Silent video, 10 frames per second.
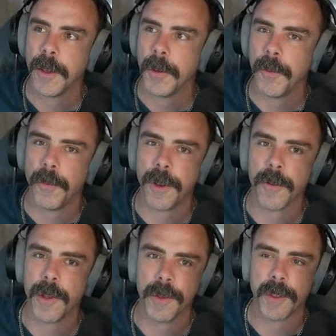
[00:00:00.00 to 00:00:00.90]
when you're
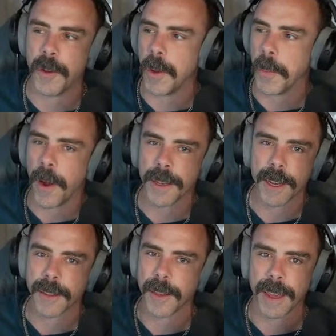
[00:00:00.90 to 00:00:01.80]
used to doing
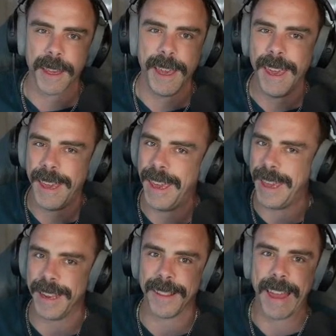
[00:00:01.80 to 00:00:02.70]
projects like
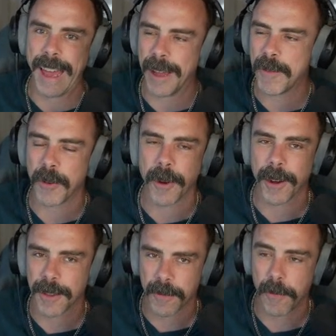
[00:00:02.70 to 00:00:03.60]
in a lab to
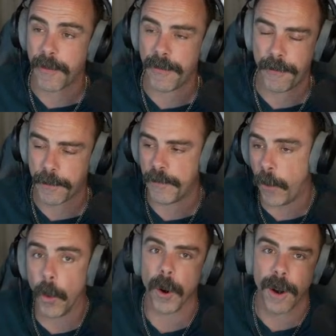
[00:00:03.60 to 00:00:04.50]
where it's
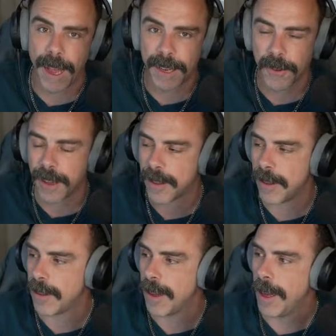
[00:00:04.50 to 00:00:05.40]
4
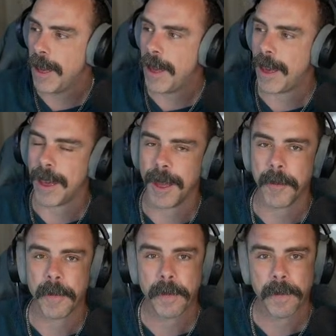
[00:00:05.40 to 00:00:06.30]
addresses,
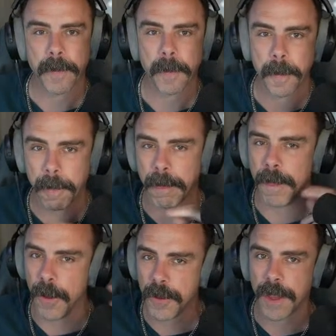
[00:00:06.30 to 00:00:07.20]

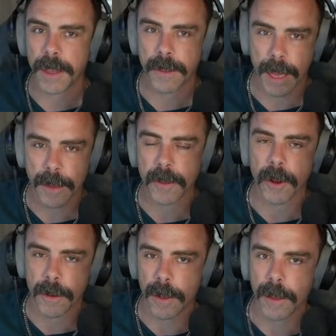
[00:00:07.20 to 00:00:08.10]
those things kind of
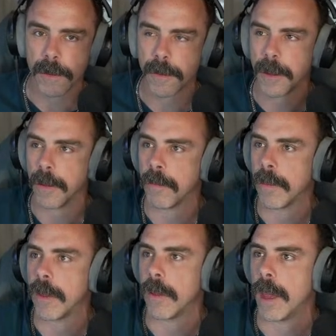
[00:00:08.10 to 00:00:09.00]
start to
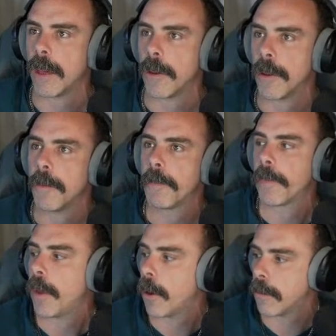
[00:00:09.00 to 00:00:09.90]
think on you,
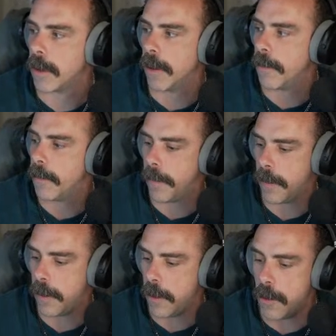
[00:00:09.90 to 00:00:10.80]
or
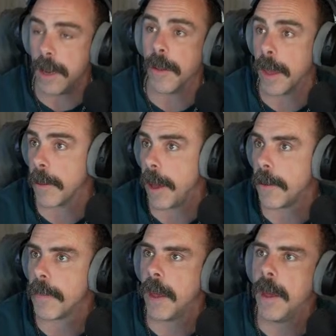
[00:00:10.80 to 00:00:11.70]
you need to think
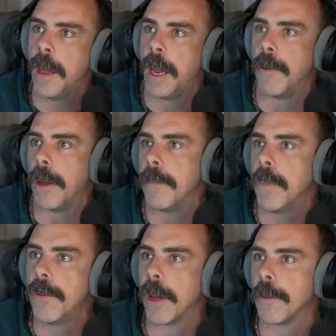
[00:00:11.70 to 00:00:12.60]
about. Anyway,
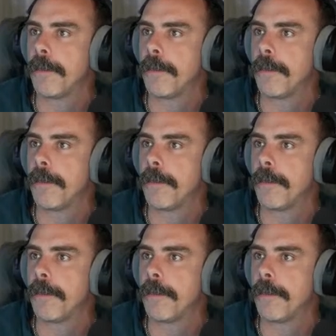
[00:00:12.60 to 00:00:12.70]
moving on.